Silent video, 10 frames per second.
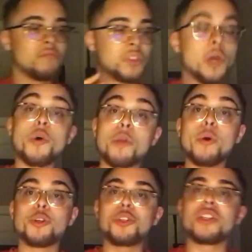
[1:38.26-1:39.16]
somewhat
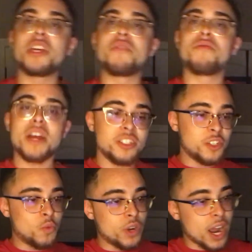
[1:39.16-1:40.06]
emotionally
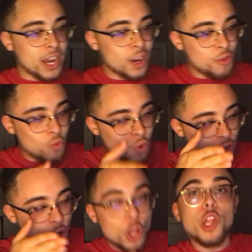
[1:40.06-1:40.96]
invested when I hear the
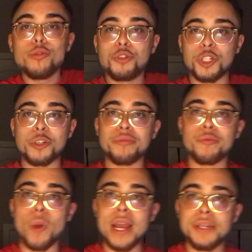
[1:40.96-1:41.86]
word closure,
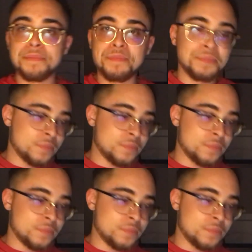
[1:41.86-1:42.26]
right?